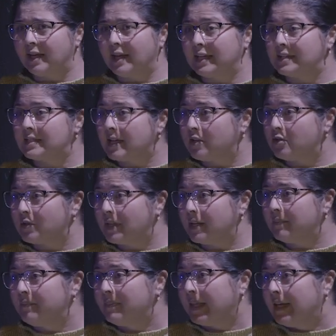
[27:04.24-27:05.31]
Alexandria,
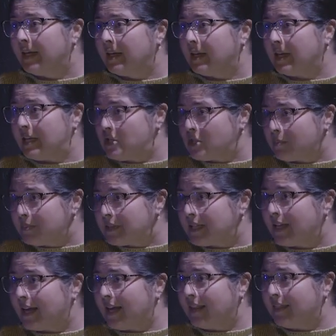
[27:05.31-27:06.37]
Egypt,
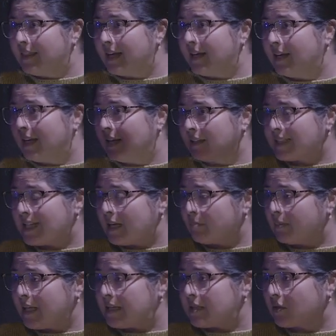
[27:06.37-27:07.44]
and then it'll take
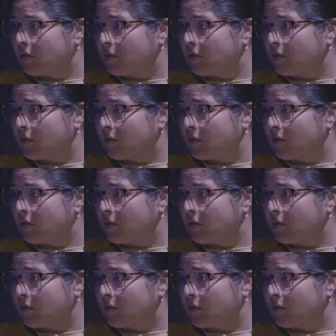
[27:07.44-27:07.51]
place